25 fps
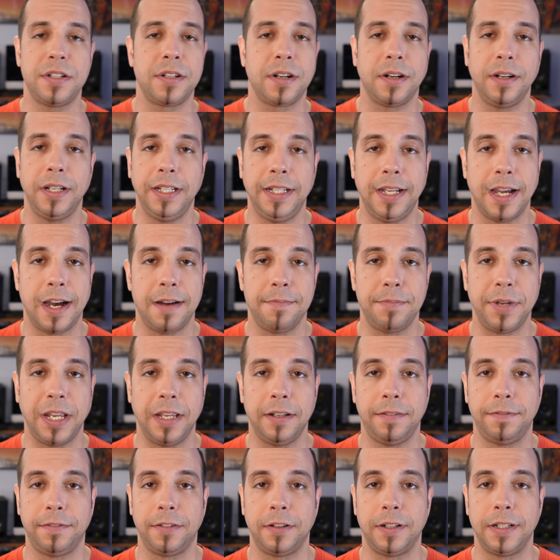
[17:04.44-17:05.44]
sure he got
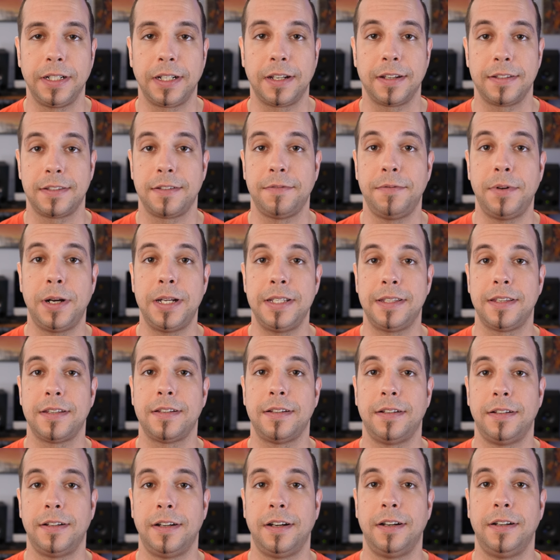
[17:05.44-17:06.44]
paid for it because it
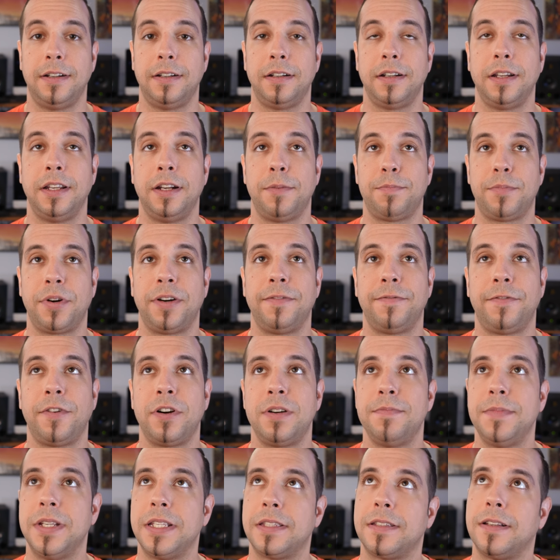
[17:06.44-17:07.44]
was in a
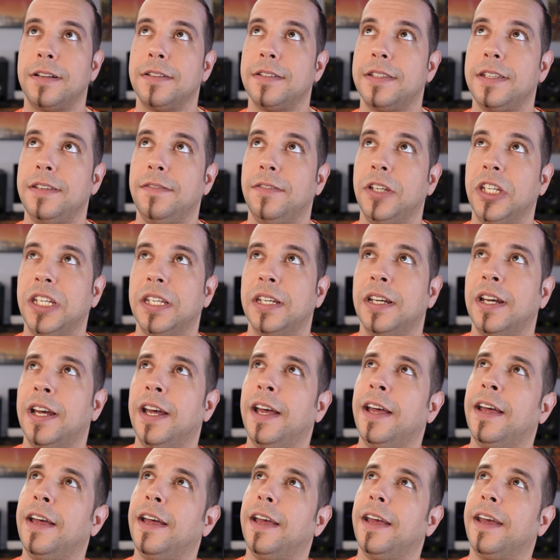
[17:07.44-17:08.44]
performance on TV.
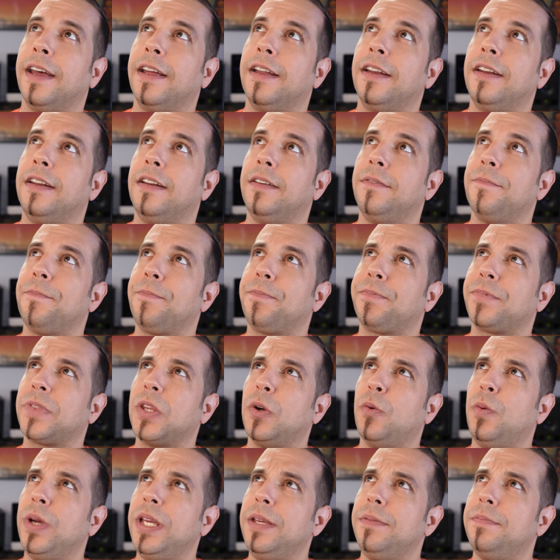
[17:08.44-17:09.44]
And
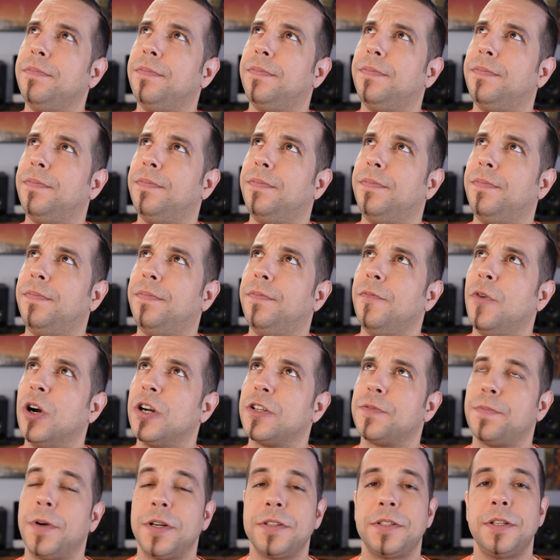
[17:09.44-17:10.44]

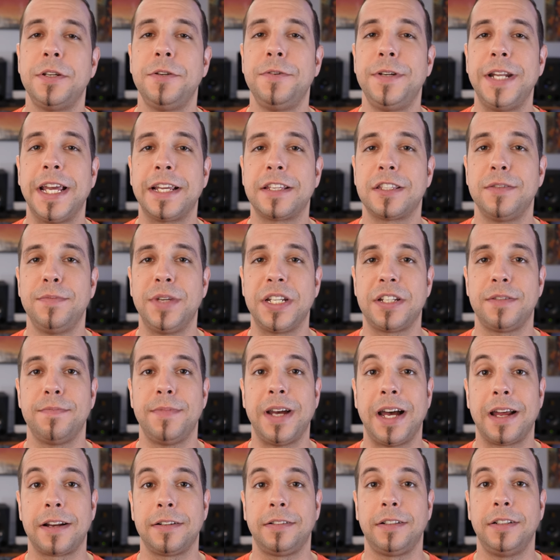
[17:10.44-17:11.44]
we're supposed to do an exhibition
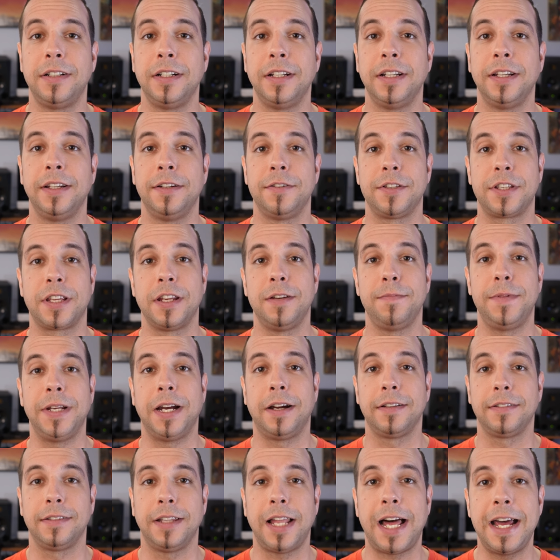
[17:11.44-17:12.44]
battle. It was gonna be
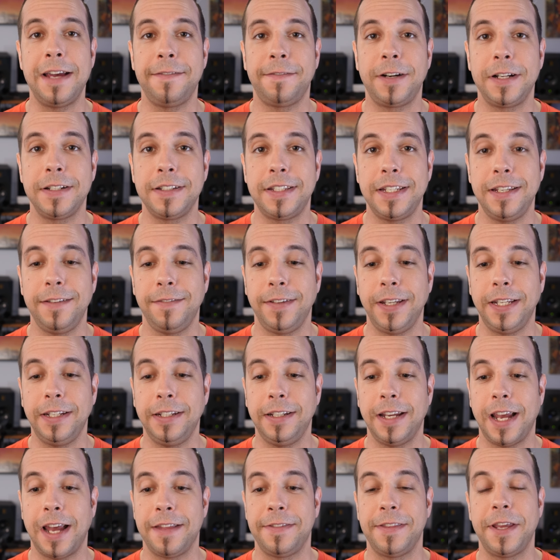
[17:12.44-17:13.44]
on live on
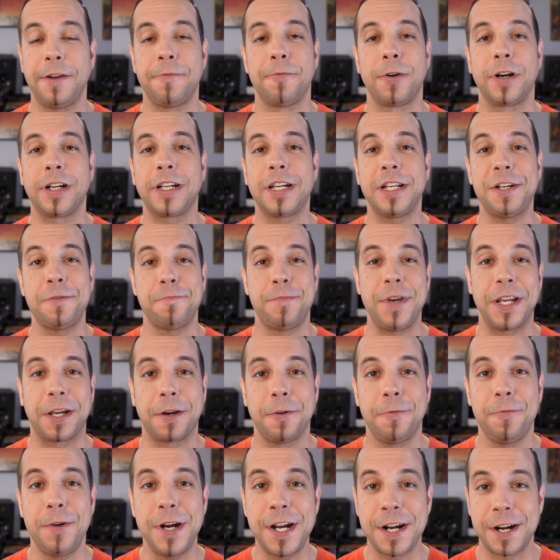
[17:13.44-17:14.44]
TV, and they weren't gonna
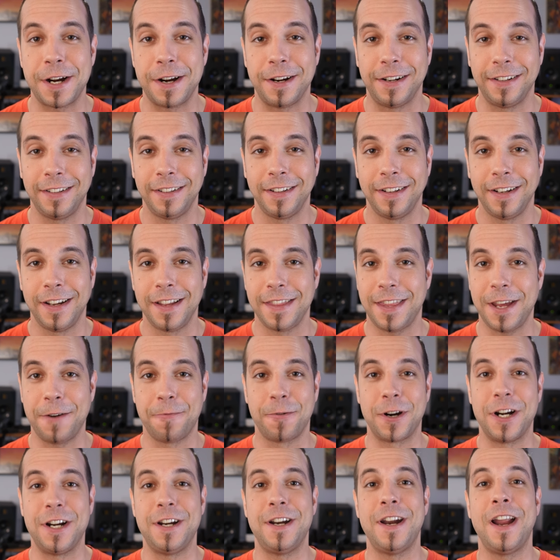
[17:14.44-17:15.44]
pick a winner. They
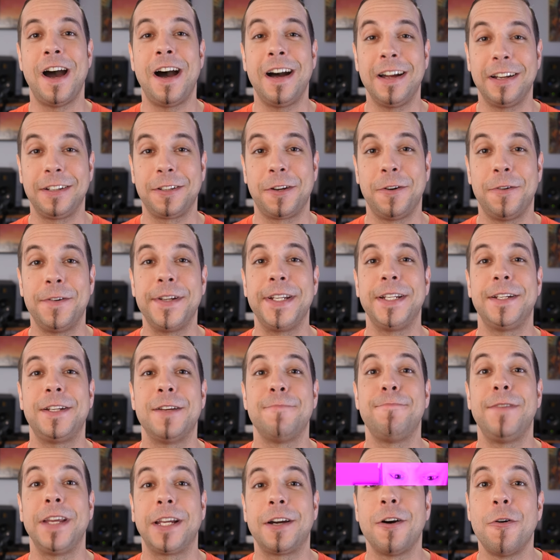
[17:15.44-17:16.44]
were not going
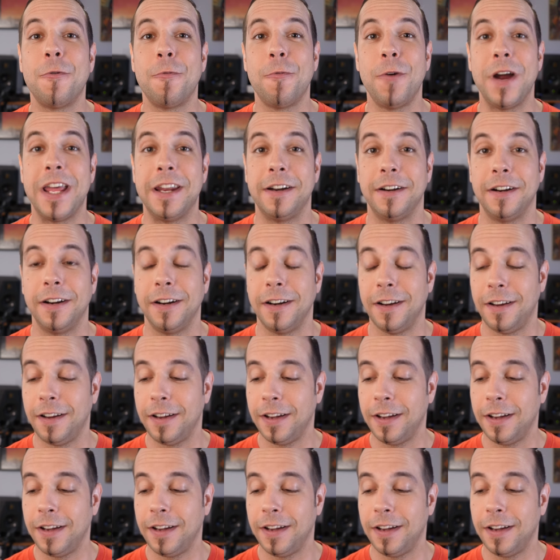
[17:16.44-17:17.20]
to pick a winner.